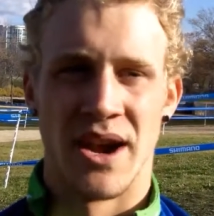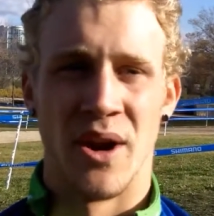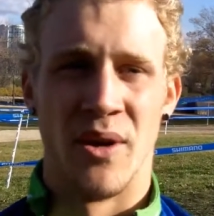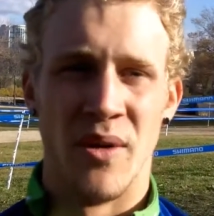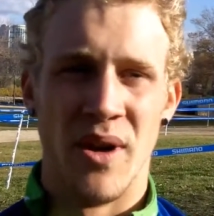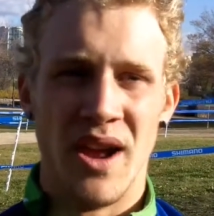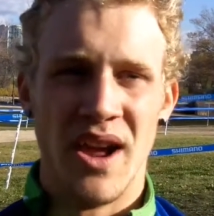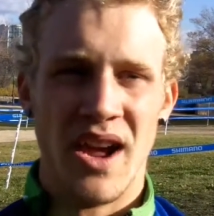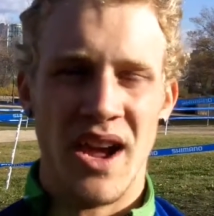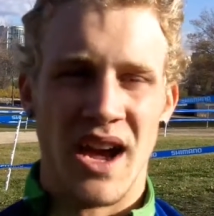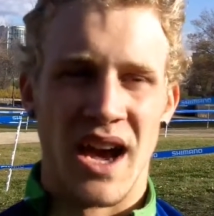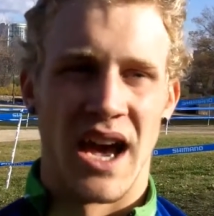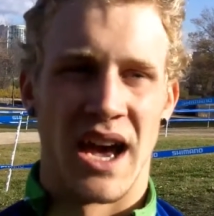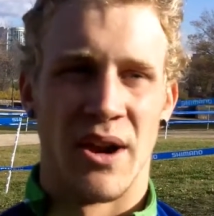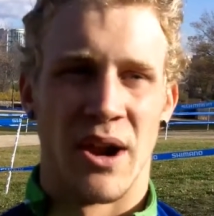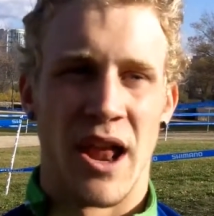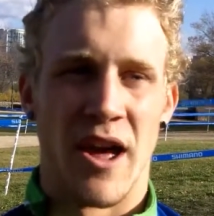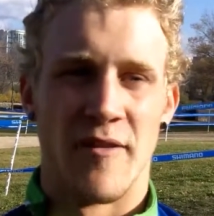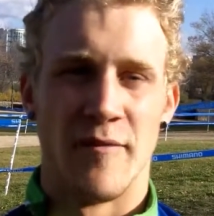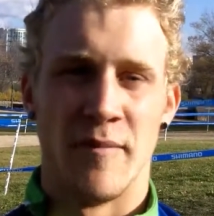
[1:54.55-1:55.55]
I don't,
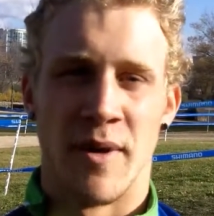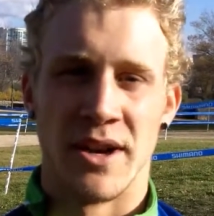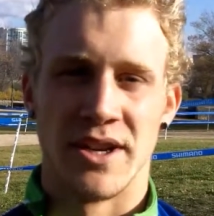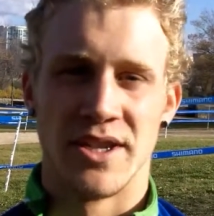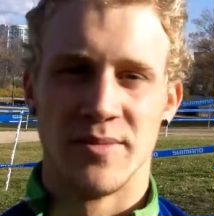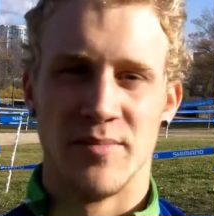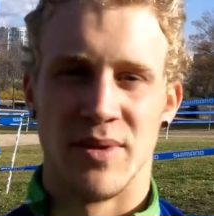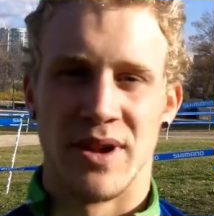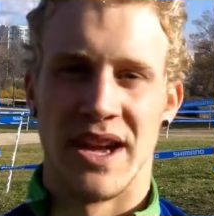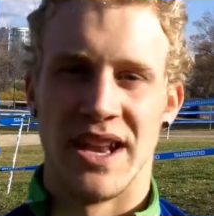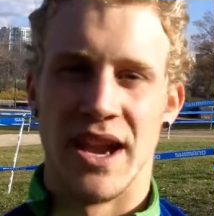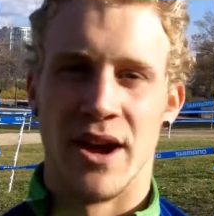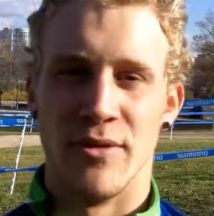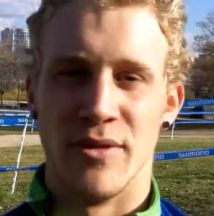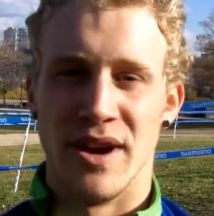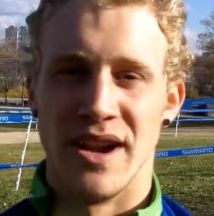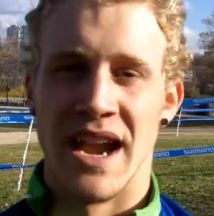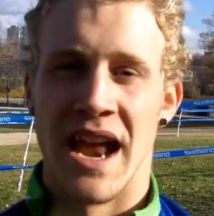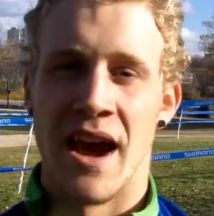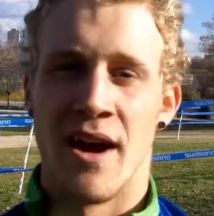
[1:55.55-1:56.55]
I don't have much planned out
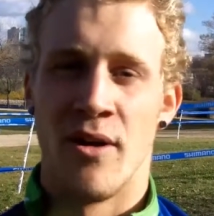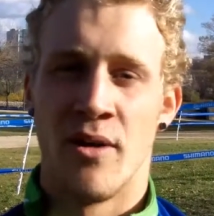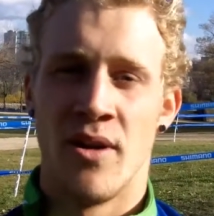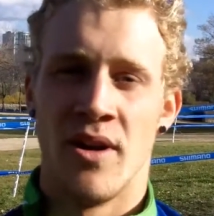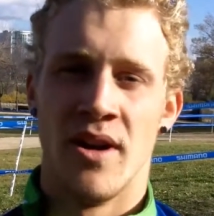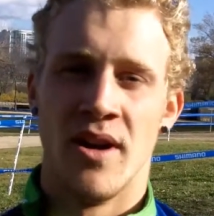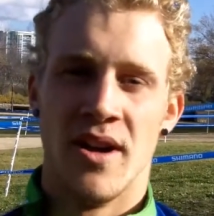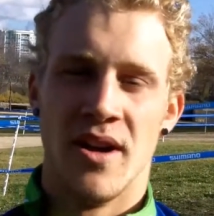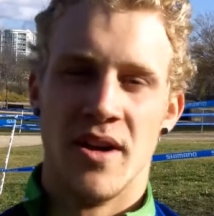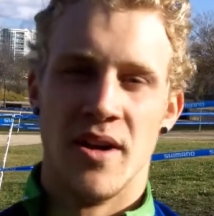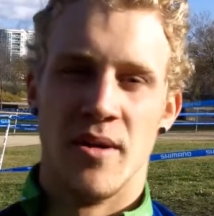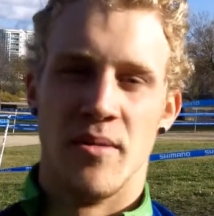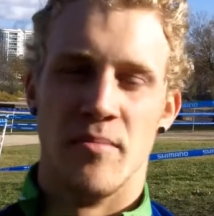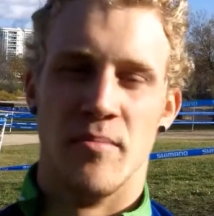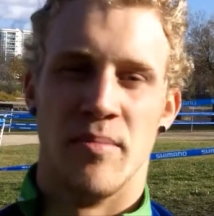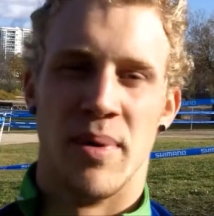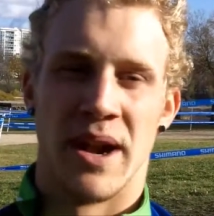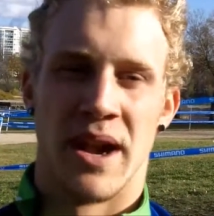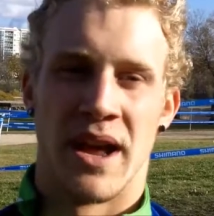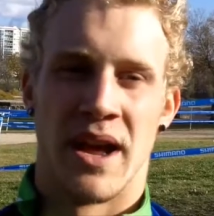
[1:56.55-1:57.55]
right now,
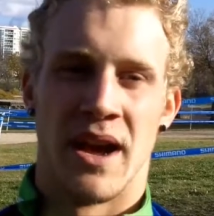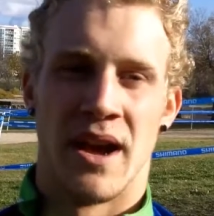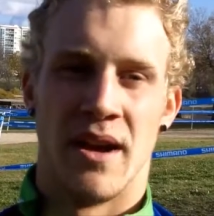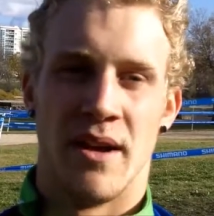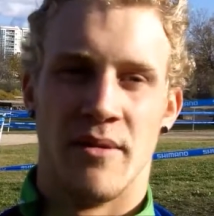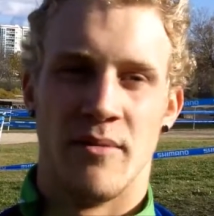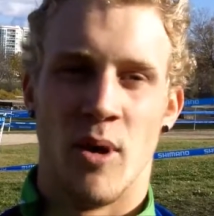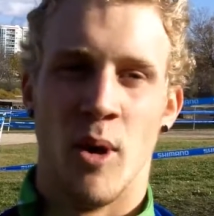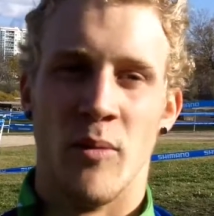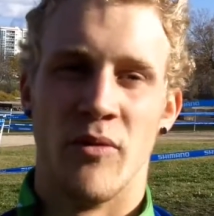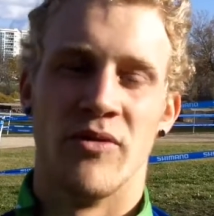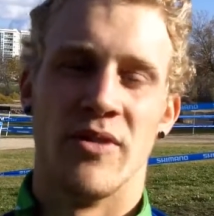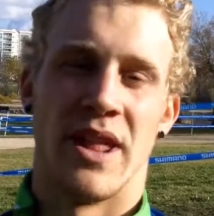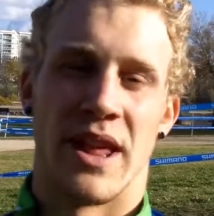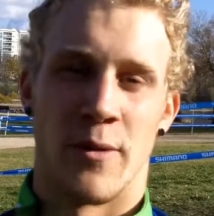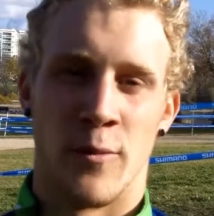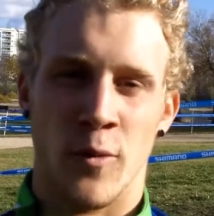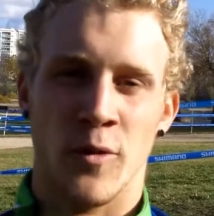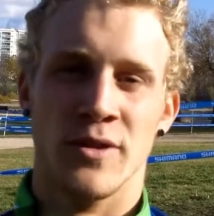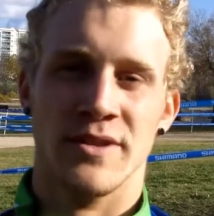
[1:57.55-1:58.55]
but uh, hopefully,
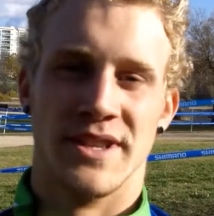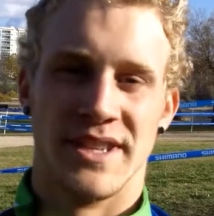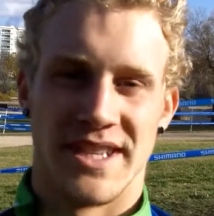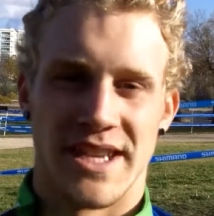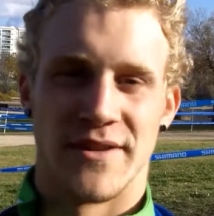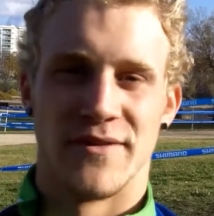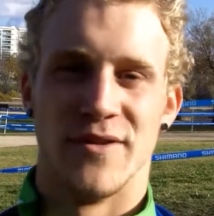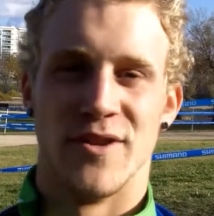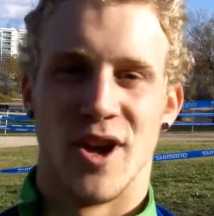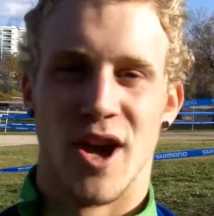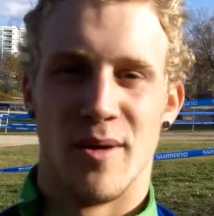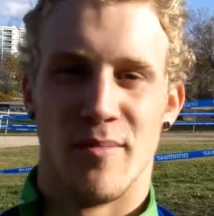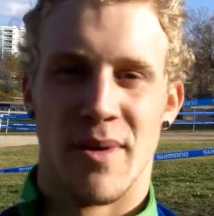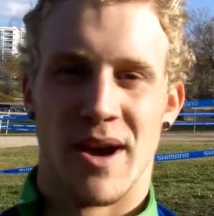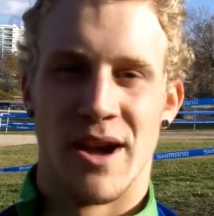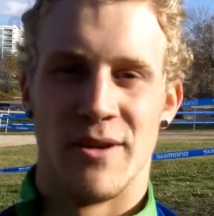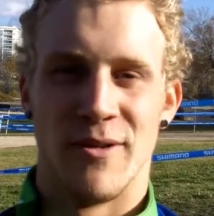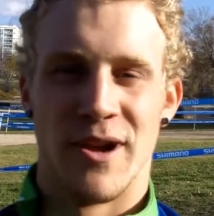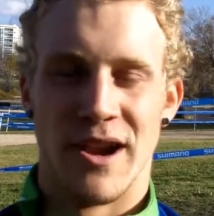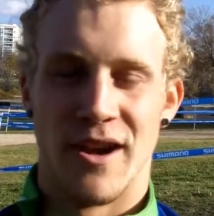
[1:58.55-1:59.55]
like Worlds is definitely on
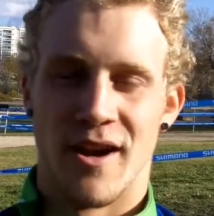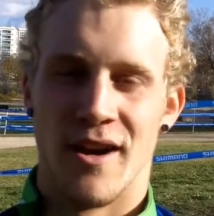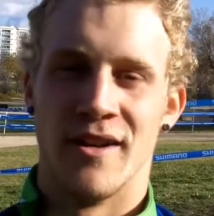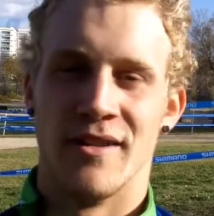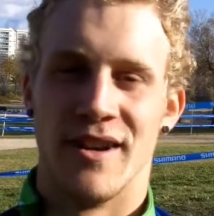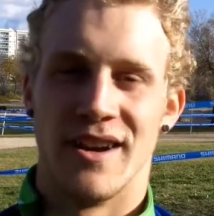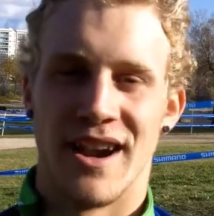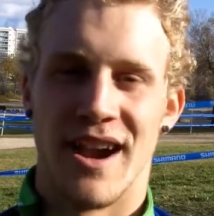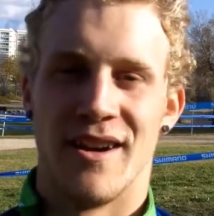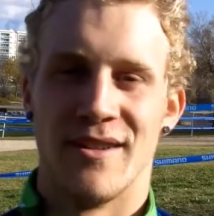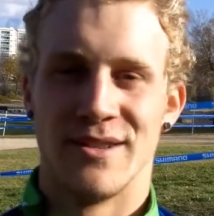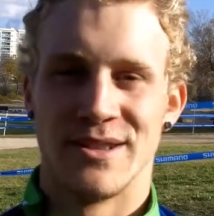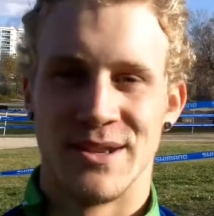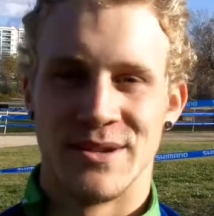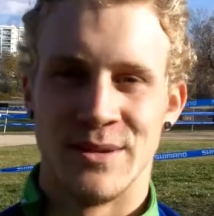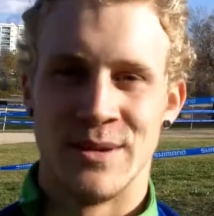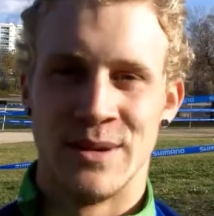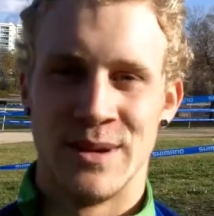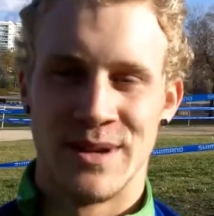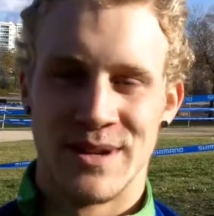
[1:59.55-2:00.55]
my radar right now.
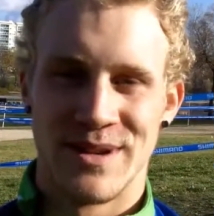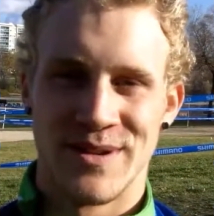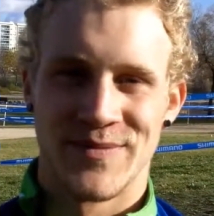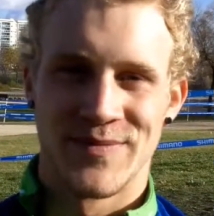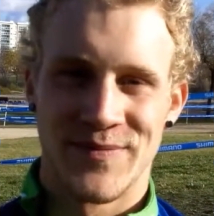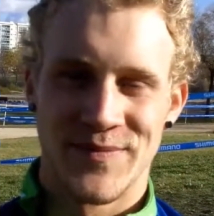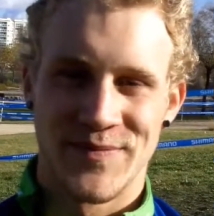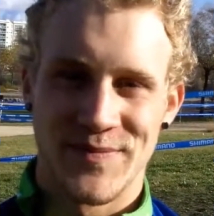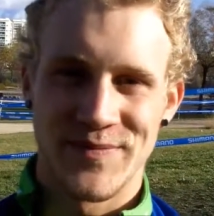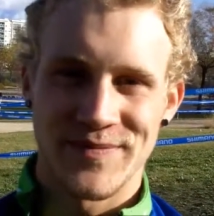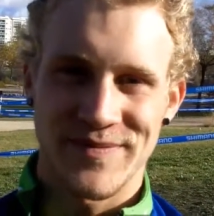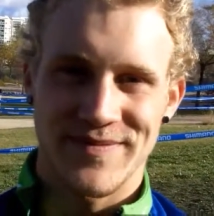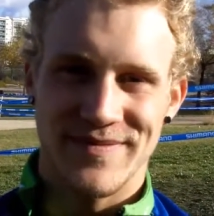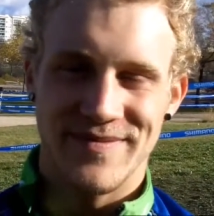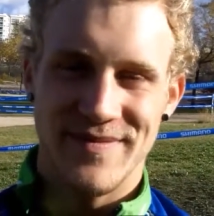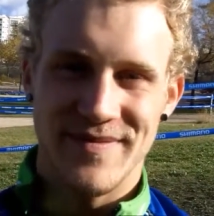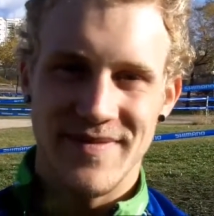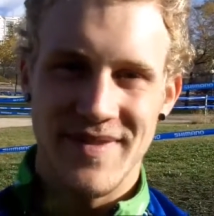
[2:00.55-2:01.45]
So, all